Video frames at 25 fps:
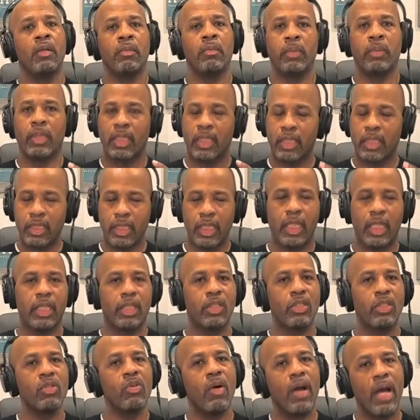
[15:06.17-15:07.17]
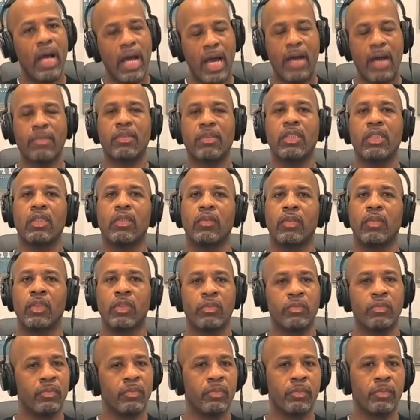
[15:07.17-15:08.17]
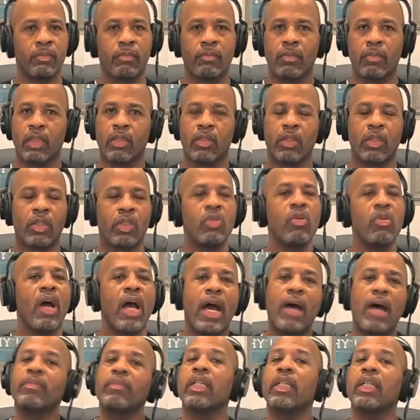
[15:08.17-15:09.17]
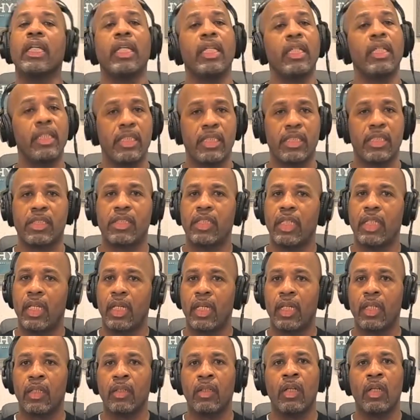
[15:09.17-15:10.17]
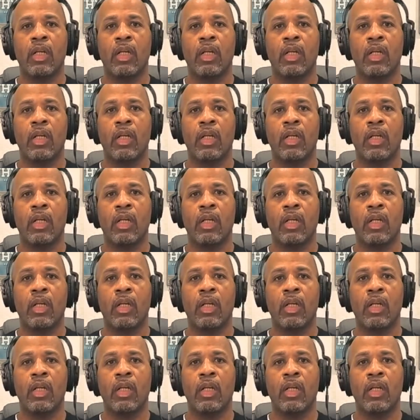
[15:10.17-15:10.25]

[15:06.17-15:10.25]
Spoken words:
But again, you have to end this thing